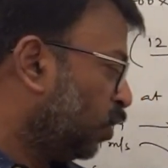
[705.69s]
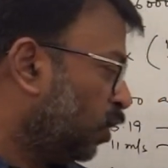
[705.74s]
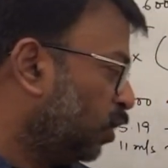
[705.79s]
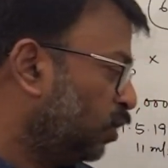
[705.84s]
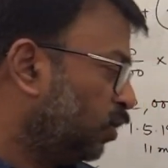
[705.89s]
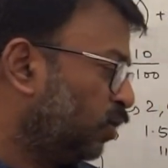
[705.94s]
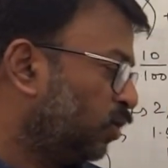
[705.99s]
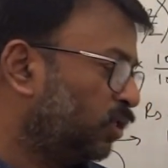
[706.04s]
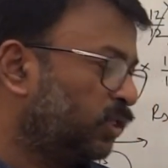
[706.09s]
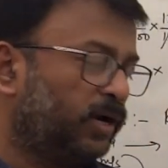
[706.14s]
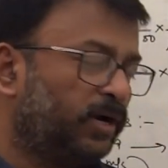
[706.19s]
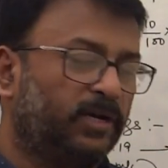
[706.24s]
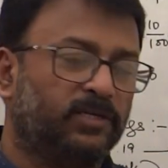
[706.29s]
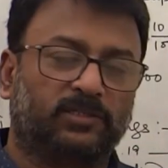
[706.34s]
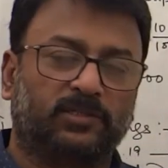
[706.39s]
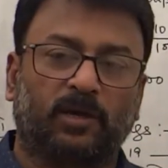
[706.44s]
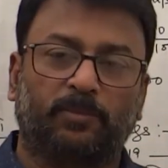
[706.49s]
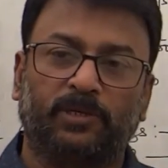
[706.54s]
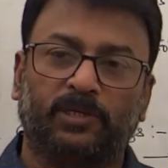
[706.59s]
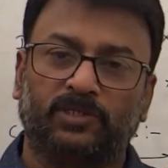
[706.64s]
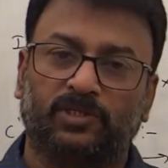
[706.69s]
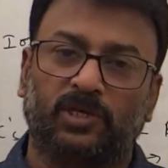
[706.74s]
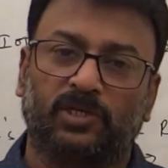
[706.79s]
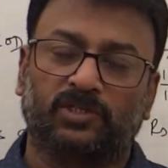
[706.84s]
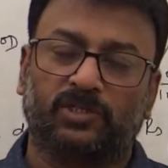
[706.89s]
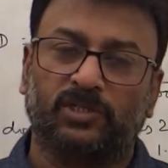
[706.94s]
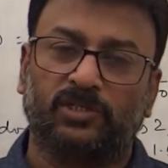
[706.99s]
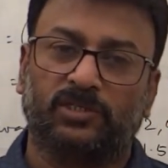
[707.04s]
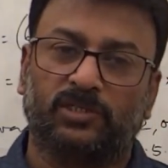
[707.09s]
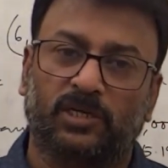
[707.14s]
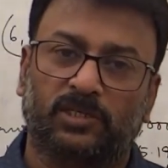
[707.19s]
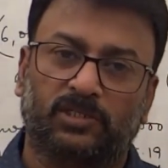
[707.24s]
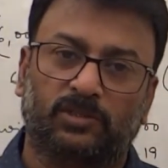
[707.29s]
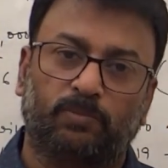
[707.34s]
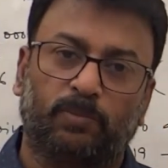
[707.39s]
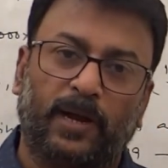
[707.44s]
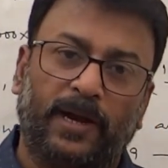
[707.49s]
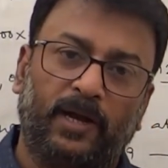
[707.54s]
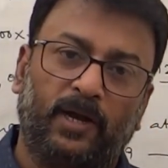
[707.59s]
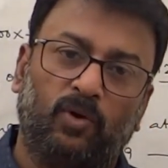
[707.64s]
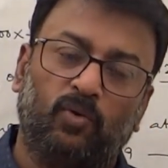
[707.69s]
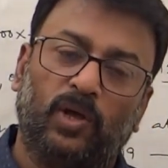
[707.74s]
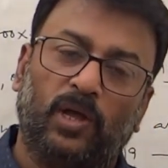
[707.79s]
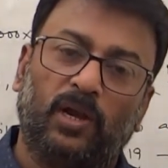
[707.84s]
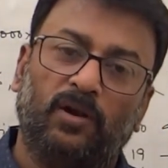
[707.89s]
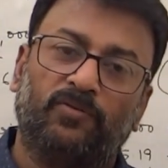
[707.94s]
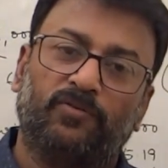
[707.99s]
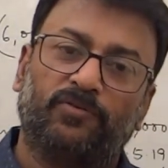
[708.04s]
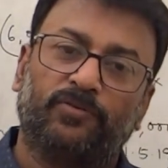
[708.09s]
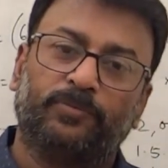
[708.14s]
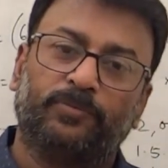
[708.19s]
Altogether it is coming 66 by 12.